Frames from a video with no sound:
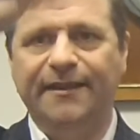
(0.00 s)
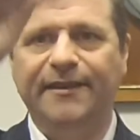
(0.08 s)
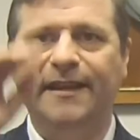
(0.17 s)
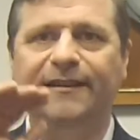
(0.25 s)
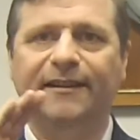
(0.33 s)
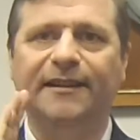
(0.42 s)

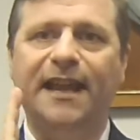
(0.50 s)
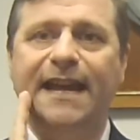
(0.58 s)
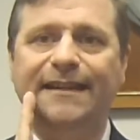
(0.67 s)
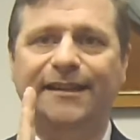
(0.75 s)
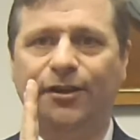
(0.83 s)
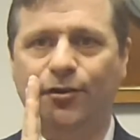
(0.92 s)
then the
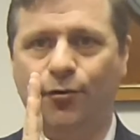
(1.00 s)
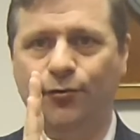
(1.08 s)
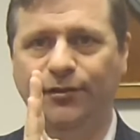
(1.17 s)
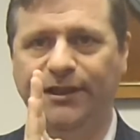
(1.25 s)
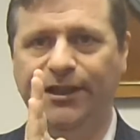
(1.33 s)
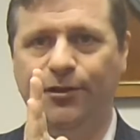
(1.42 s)
light can
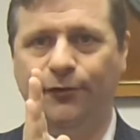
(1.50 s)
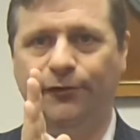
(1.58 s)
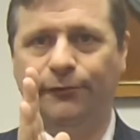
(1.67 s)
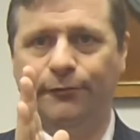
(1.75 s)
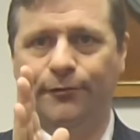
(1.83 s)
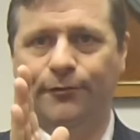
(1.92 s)
only go
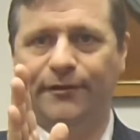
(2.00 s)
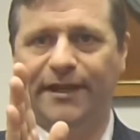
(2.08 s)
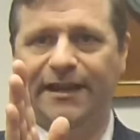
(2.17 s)
through